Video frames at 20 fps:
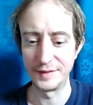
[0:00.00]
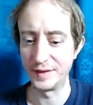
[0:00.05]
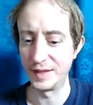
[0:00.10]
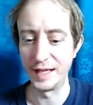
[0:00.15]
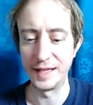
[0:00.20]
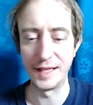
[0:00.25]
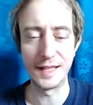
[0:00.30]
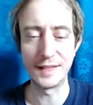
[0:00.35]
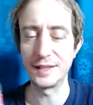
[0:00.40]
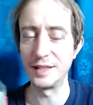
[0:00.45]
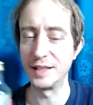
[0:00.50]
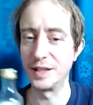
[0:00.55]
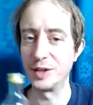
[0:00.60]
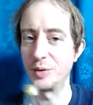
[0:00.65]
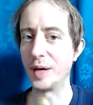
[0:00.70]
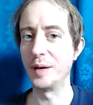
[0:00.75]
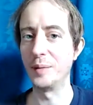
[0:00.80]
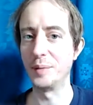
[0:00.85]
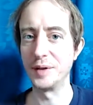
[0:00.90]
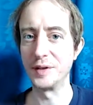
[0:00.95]
It has an
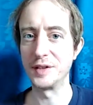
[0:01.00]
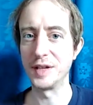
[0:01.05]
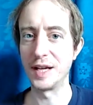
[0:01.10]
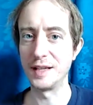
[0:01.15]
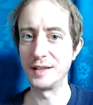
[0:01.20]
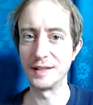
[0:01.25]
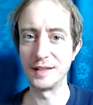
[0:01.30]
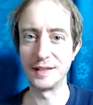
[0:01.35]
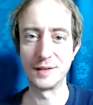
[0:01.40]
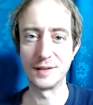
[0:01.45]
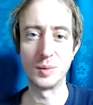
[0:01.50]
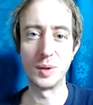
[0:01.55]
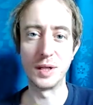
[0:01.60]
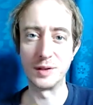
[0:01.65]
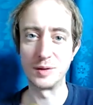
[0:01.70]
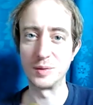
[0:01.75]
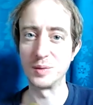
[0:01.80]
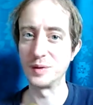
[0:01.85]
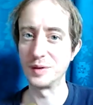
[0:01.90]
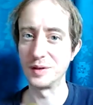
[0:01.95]
incredible taste.
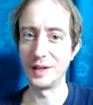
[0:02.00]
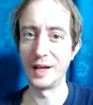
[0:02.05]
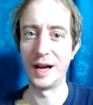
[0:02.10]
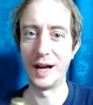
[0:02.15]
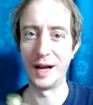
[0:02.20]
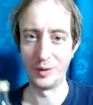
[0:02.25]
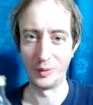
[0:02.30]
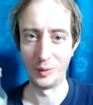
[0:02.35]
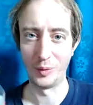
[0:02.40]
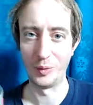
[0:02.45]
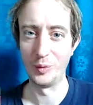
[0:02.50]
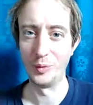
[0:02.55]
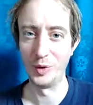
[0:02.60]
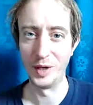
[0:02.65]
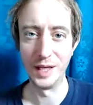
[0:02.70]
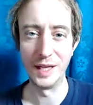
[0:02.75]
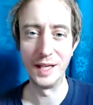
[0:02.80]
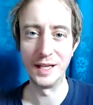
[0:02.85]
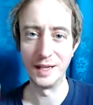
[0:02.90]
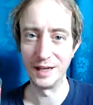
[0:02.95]
It's
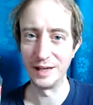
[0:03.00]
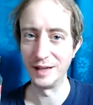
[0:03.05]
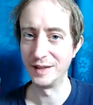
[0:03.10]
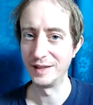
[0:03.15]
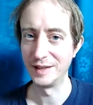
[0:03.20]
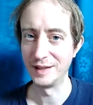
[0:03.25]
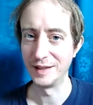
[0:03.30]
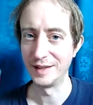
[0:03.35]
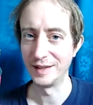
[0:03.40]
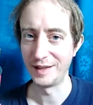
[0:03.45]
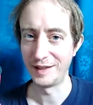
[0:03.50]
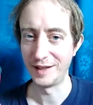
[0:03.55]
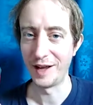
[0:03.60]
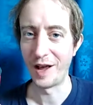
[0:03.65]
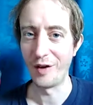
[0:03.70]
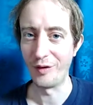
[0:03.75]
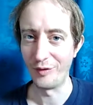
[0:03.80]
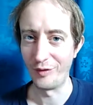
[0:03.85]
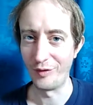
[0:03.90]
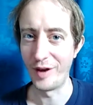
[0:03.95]
really a
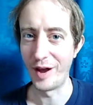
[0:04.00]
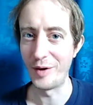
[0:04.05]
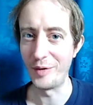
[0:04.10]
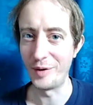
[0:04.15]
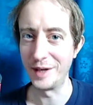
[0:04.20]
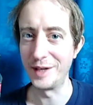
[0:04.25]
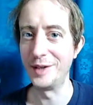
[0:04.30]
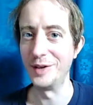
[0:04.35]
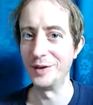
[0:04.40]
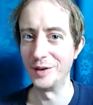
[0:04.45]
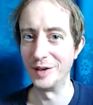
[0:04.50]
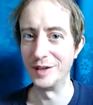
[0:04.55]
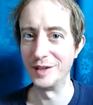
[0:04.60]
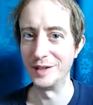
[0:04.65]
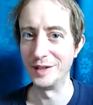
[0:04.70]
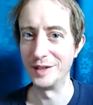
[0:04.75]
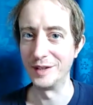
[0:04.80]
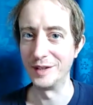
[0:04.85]
very good